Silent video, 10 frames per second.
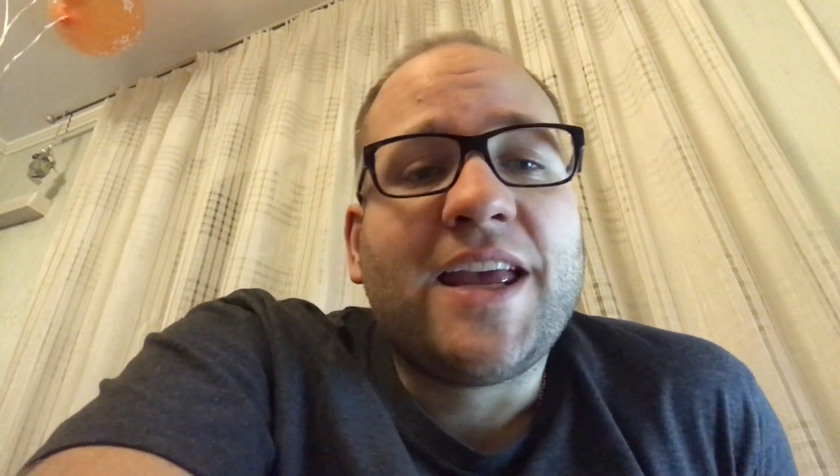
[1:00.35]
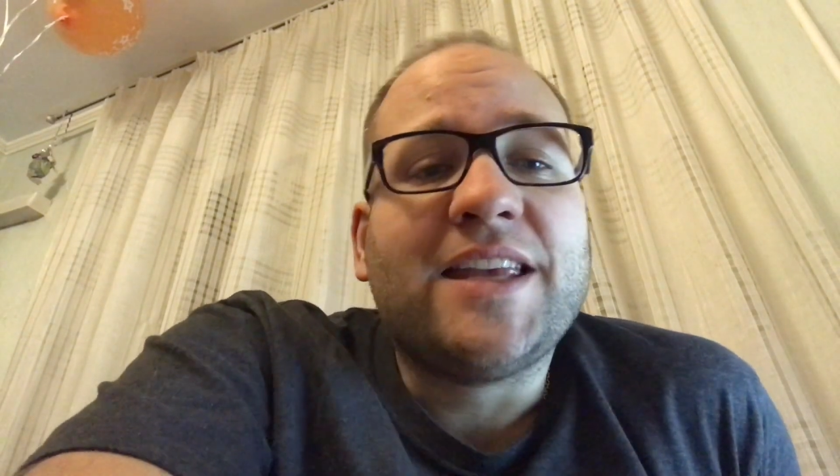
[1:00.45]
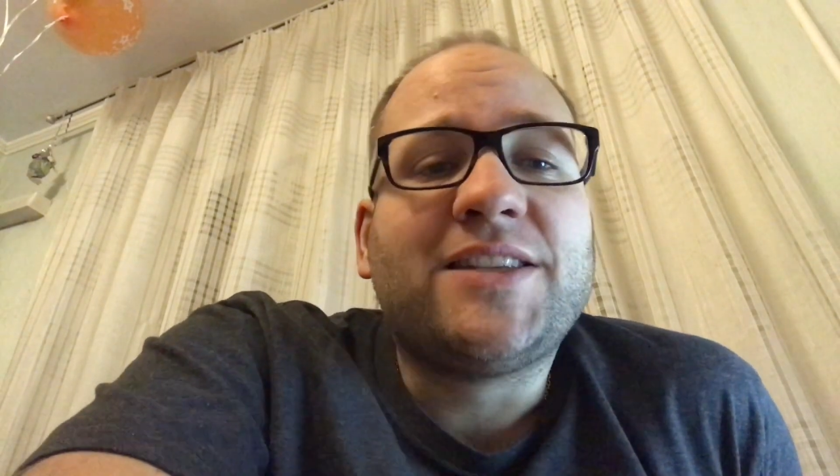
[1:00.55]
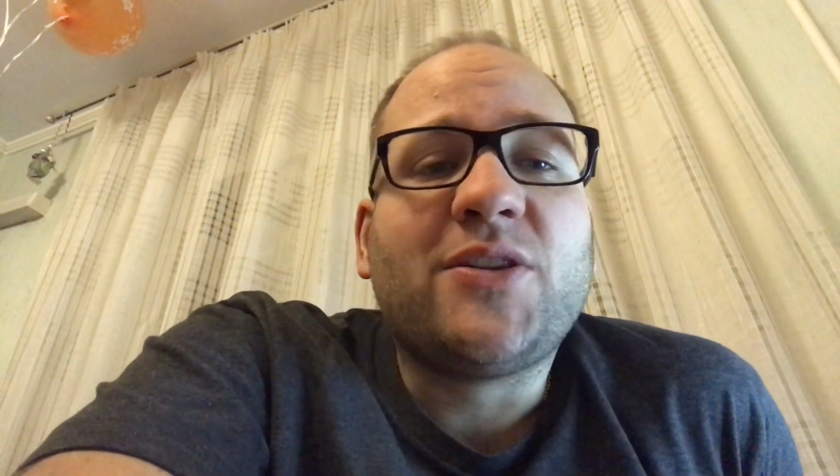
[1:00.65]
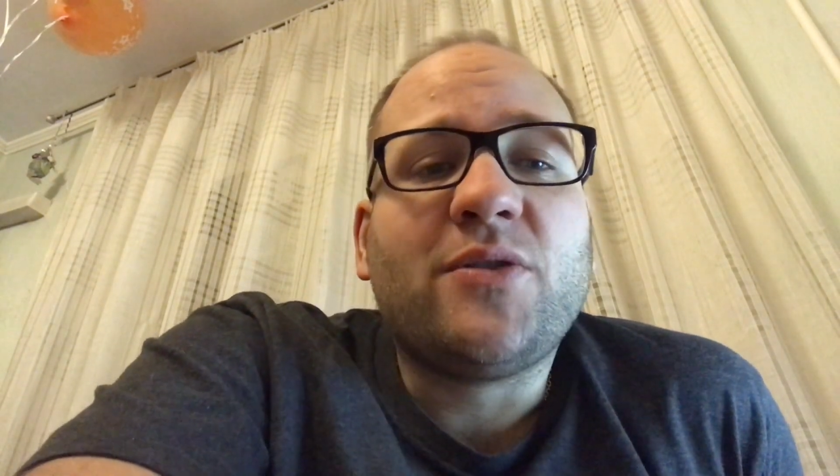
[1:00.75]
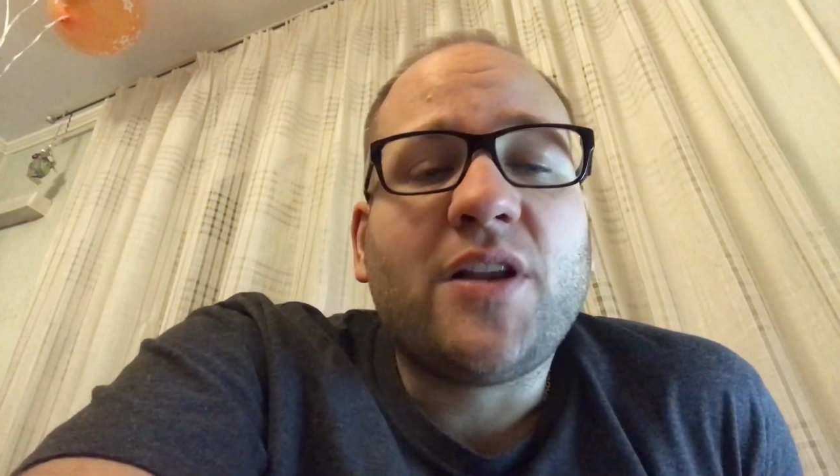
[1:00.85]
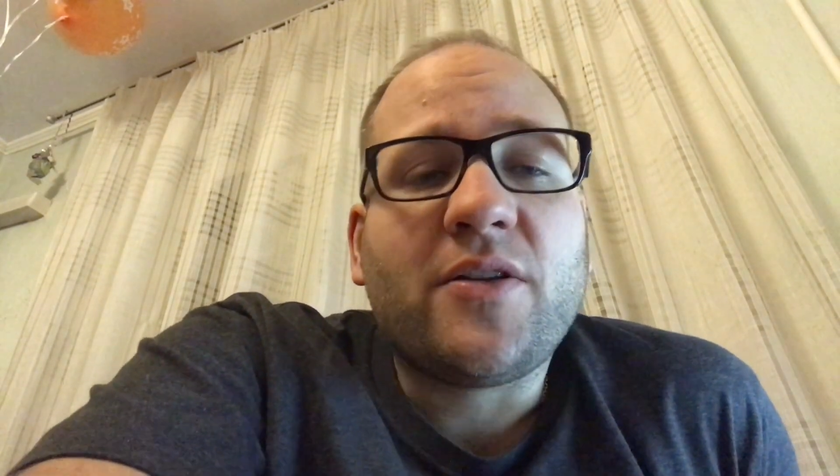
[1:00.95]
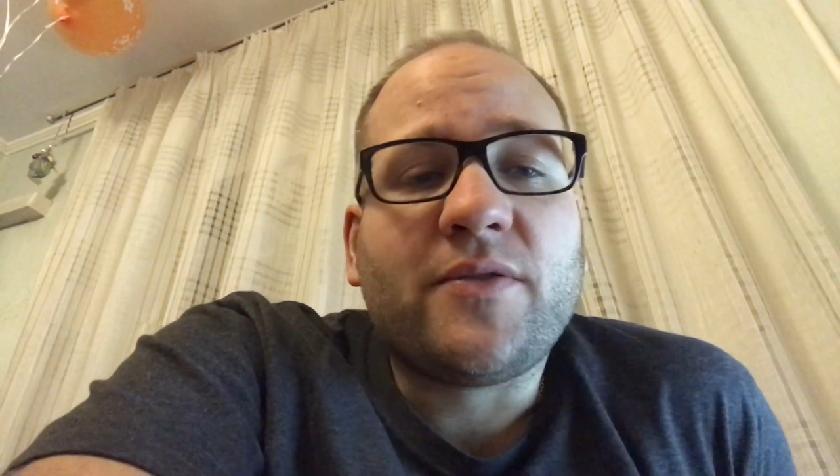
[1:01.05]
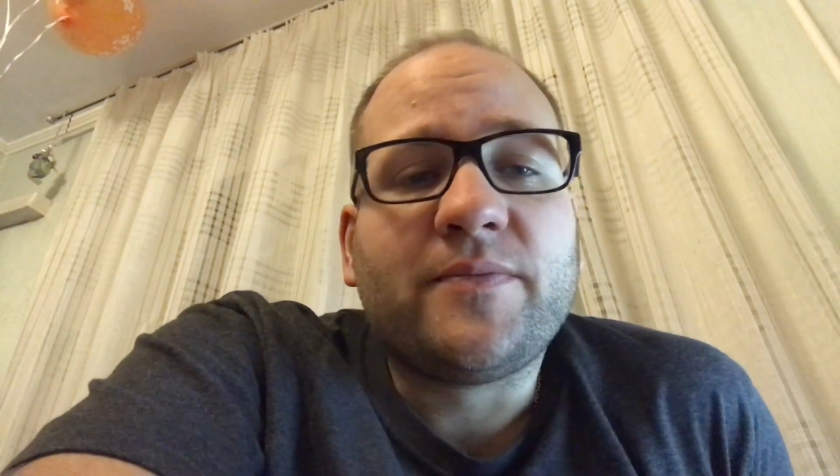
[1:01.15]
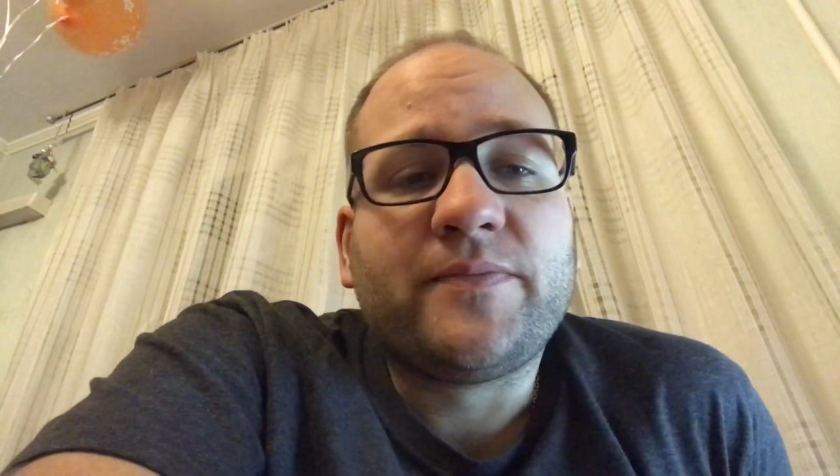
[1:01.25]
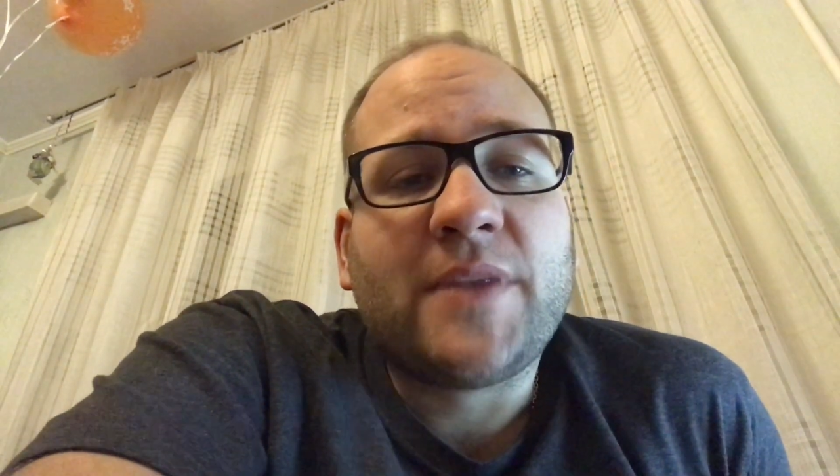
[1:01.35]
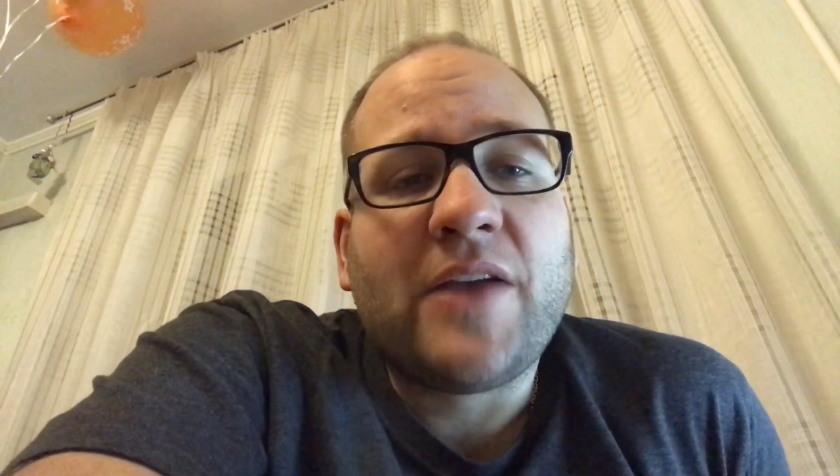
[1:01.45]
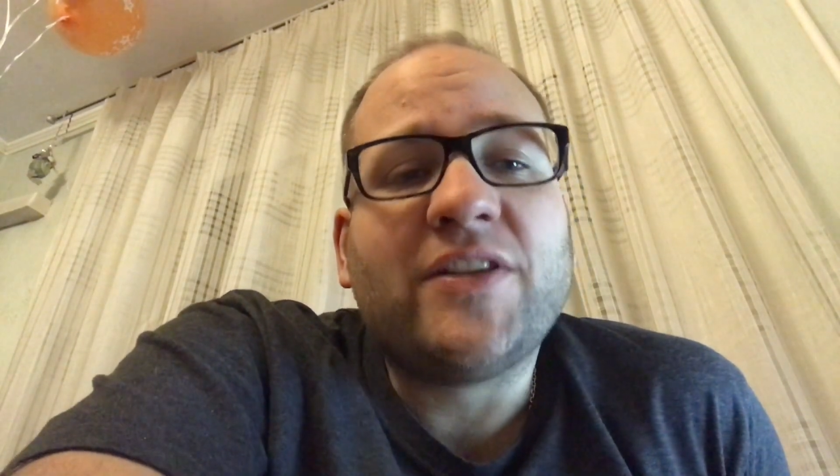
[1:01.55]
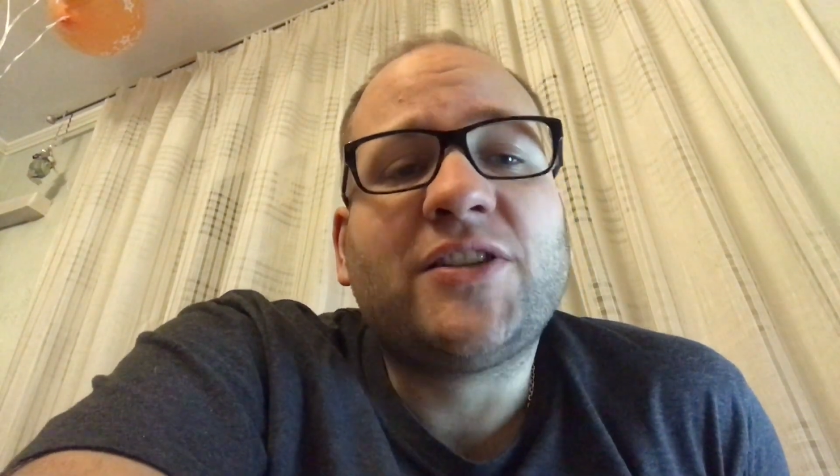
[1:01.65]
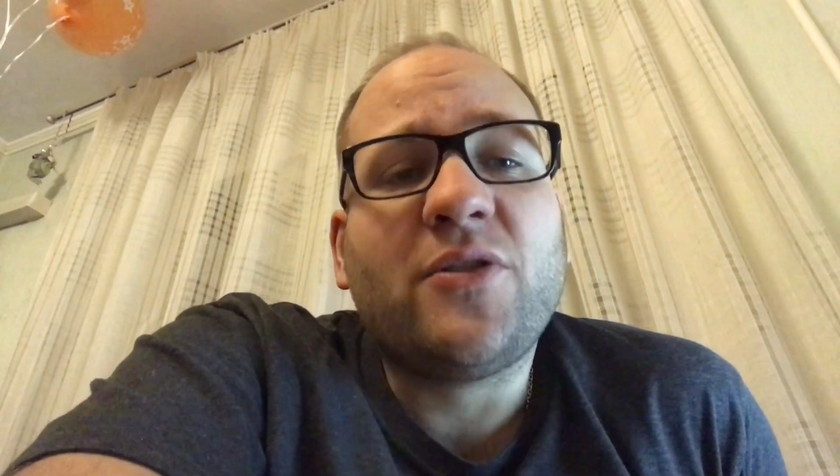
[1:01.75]
is too low. If
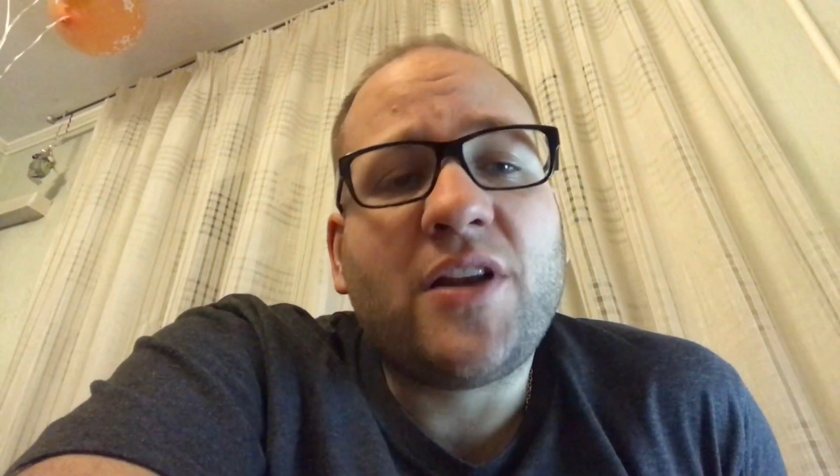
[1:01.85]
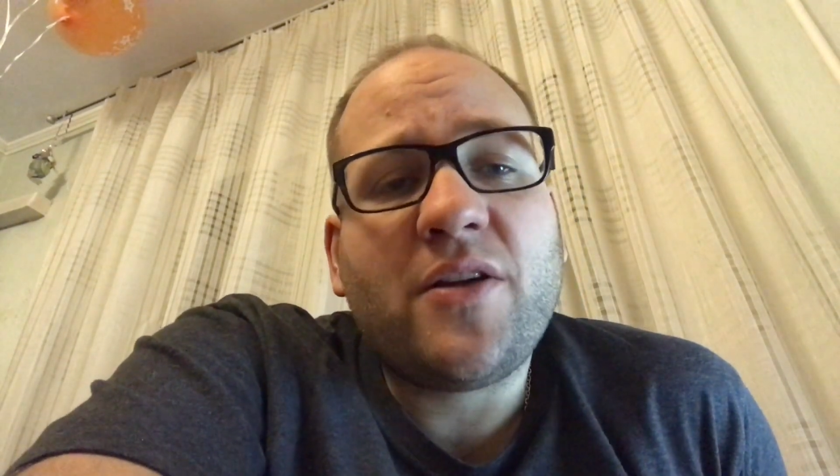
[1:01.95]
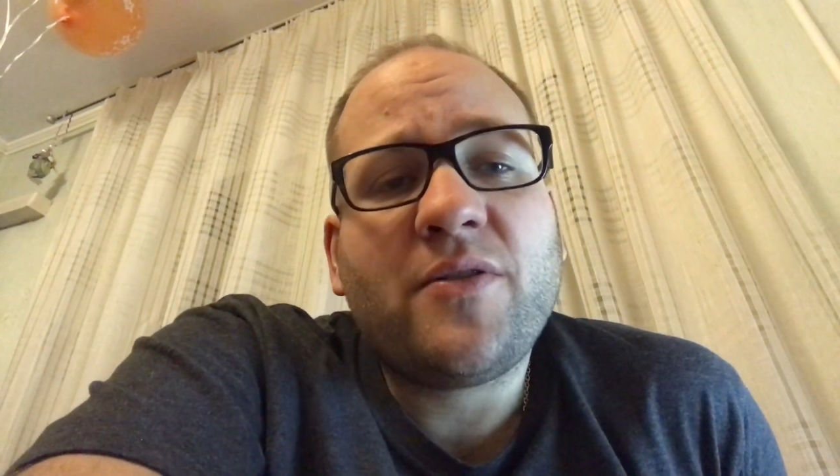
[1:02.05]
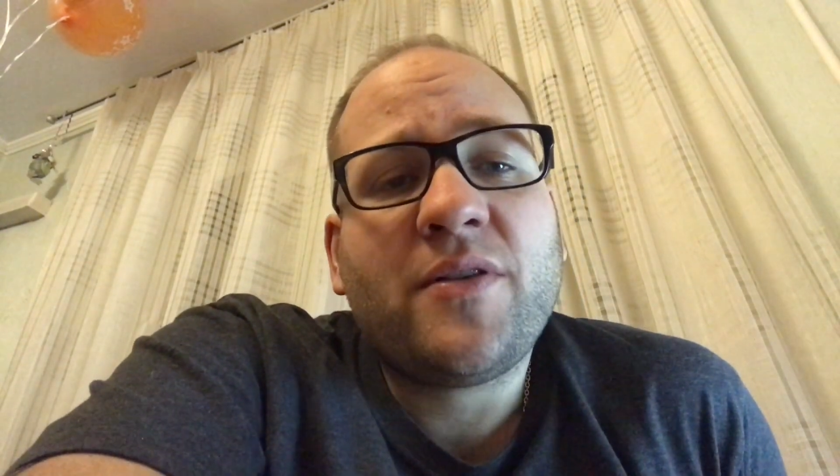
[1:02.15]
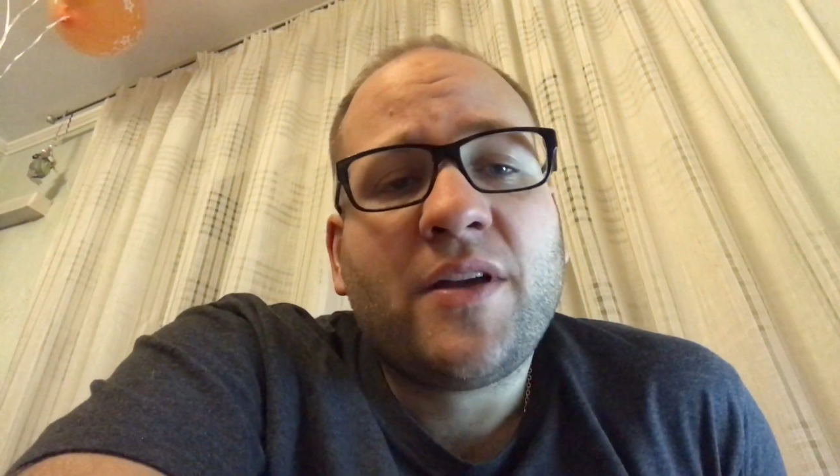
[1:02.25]
it's too low,